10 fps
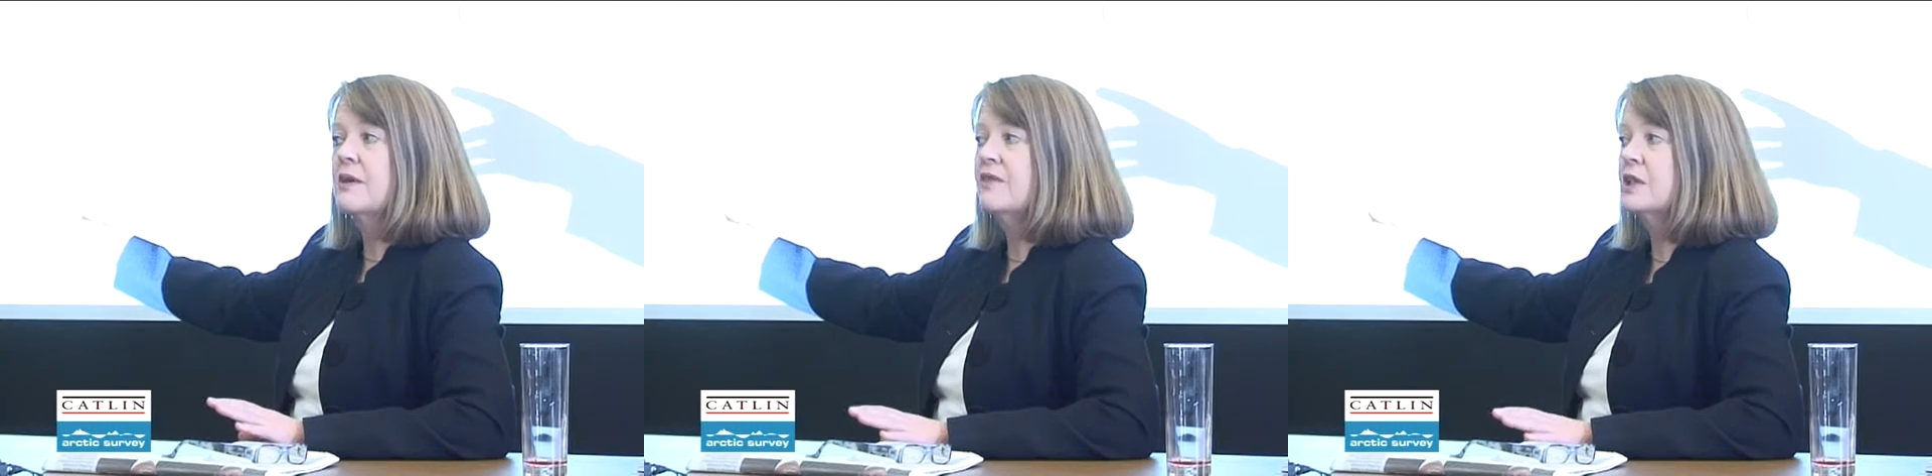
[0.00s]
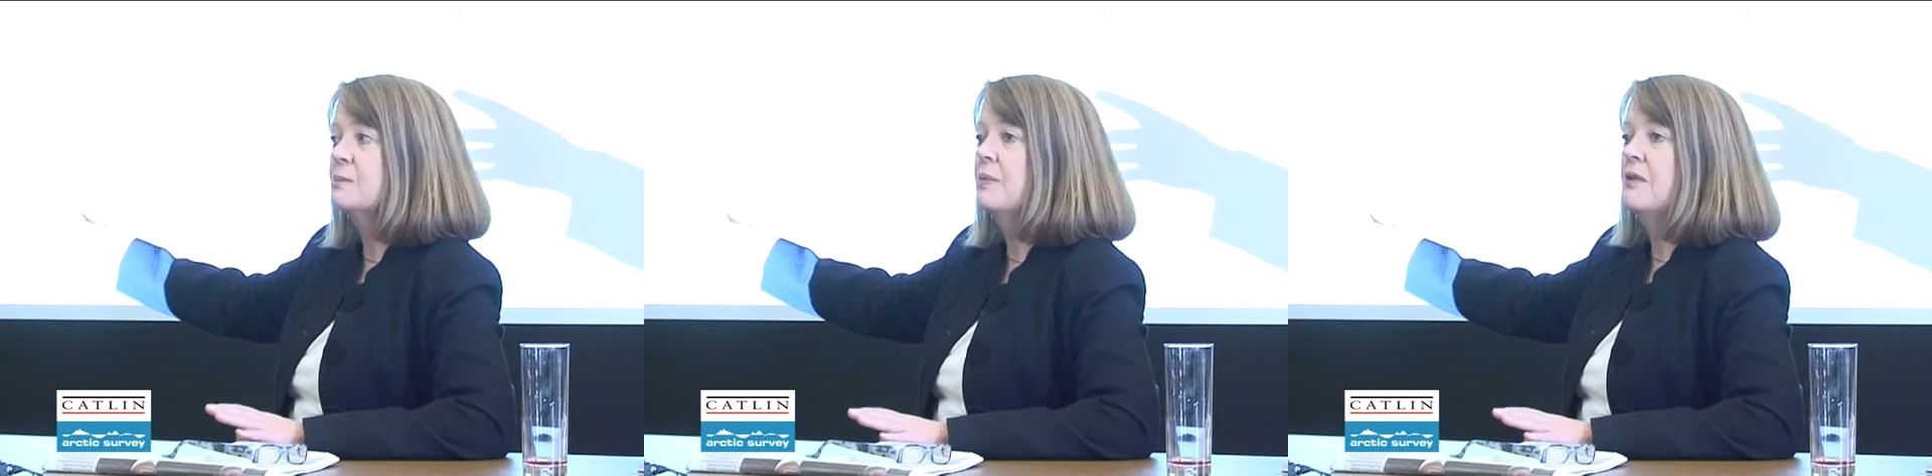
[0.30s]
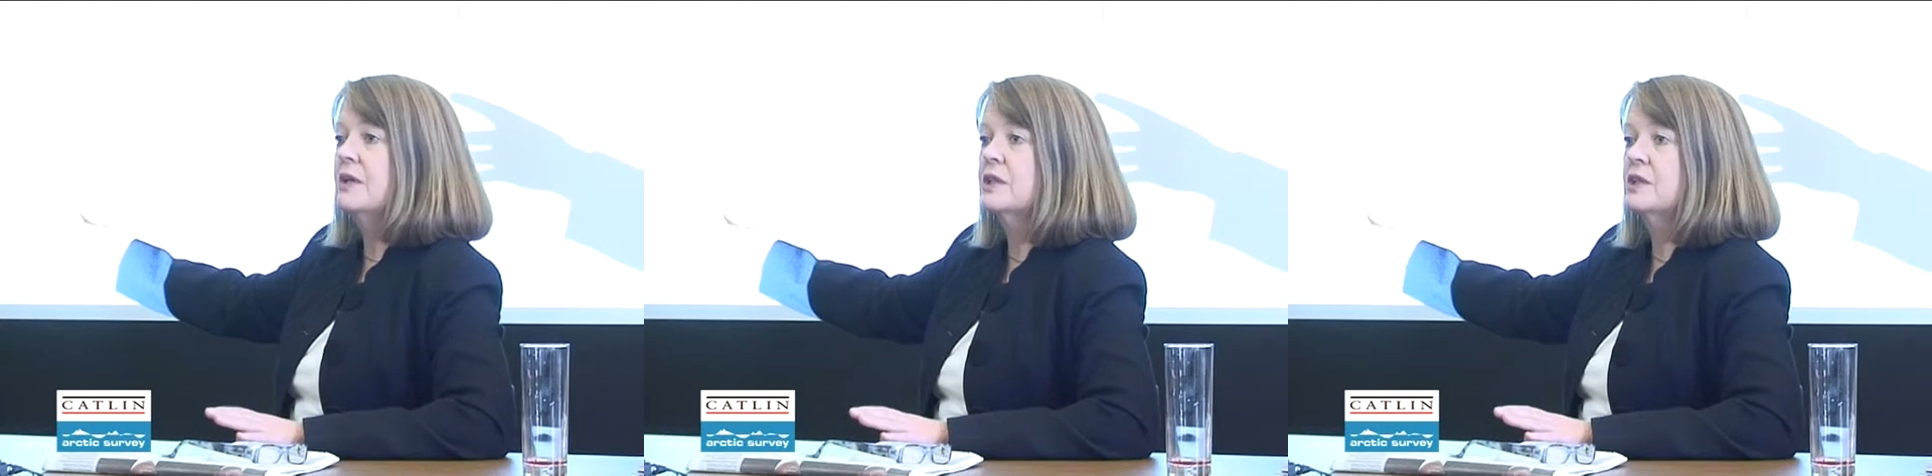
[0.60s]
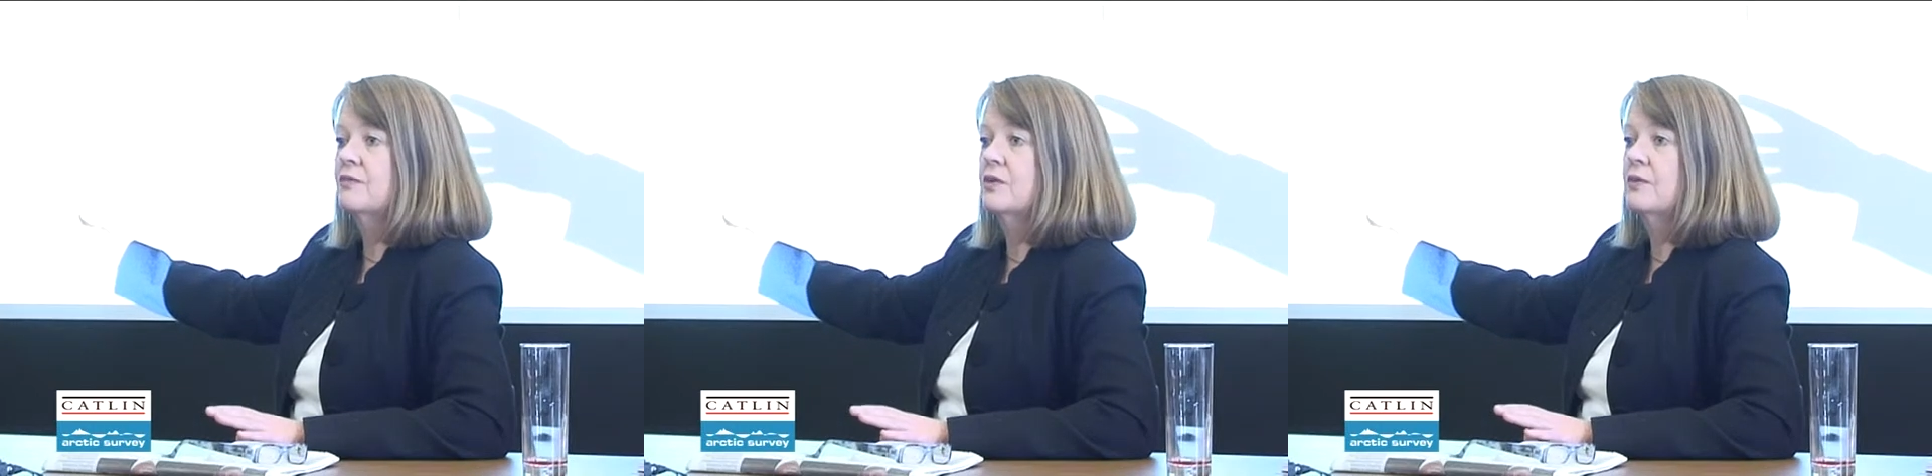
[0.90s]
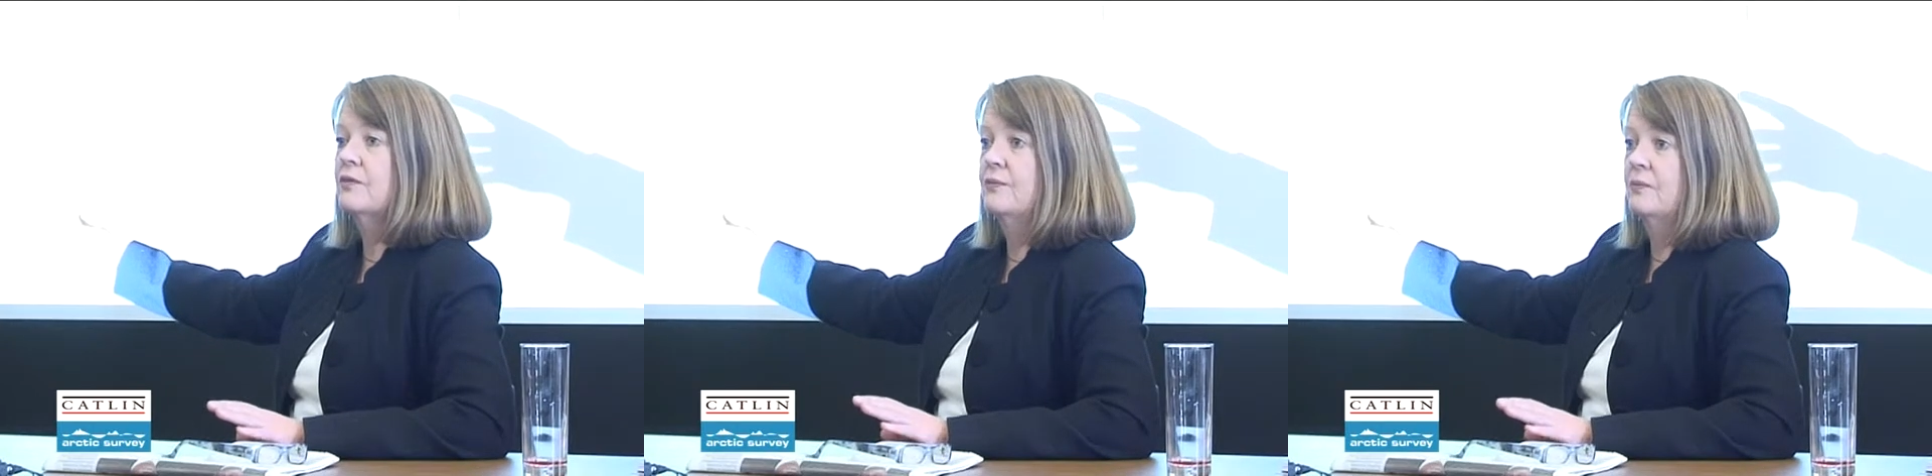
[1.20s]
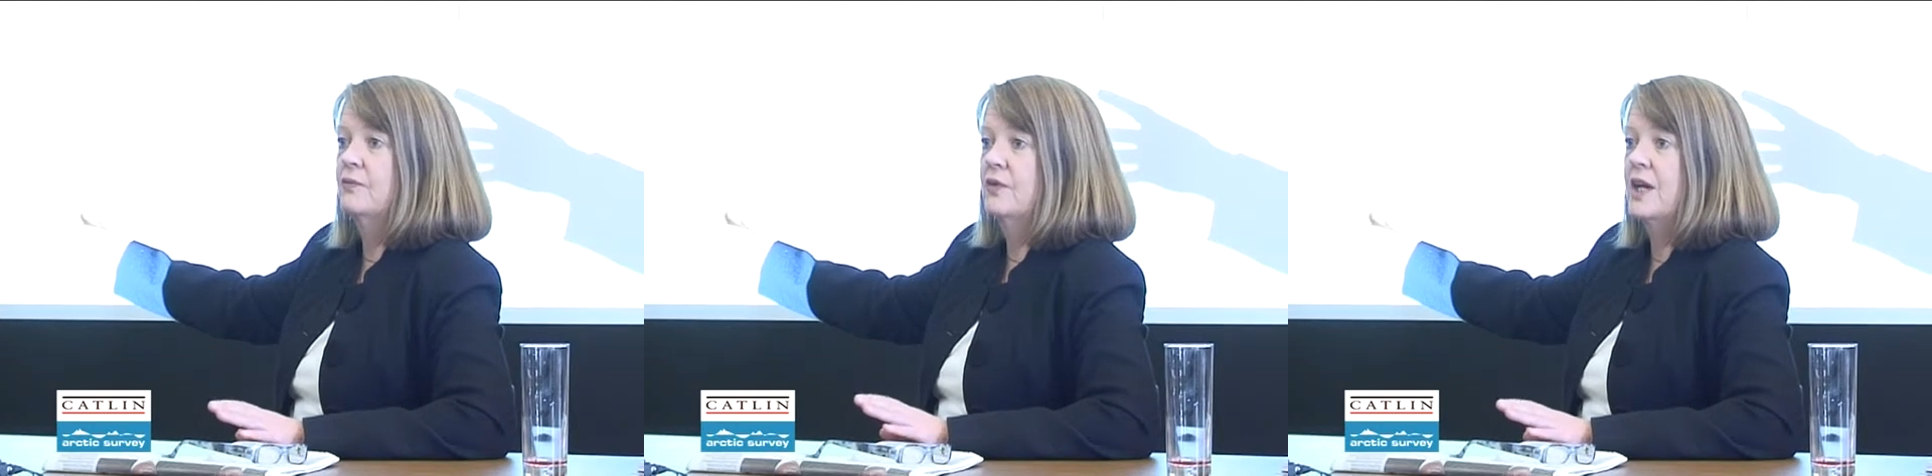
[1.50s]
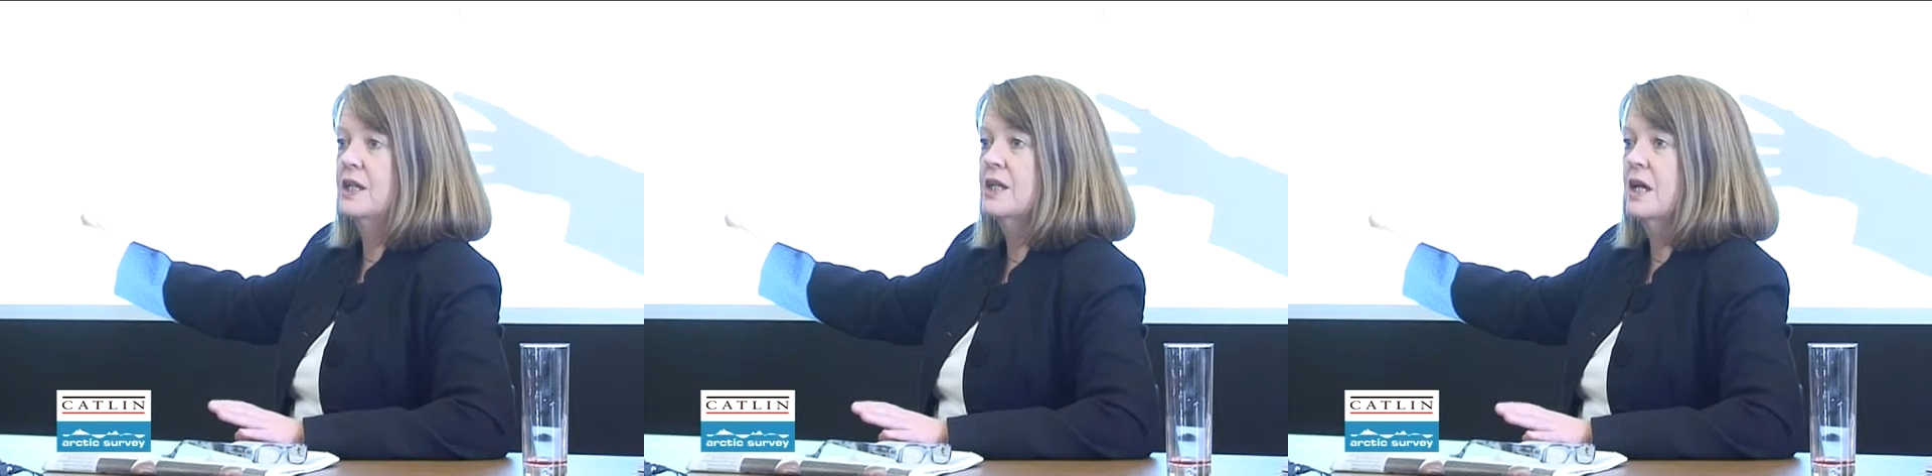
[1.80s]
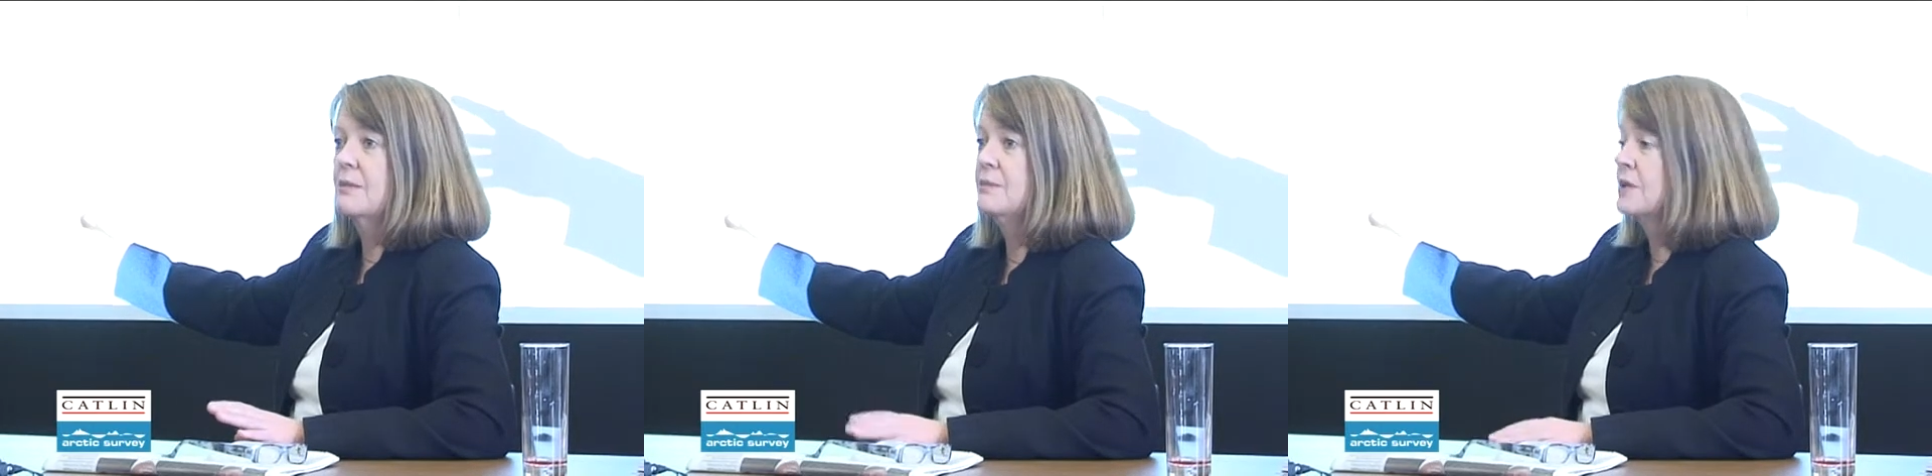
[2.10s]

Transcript: have experienced for that time.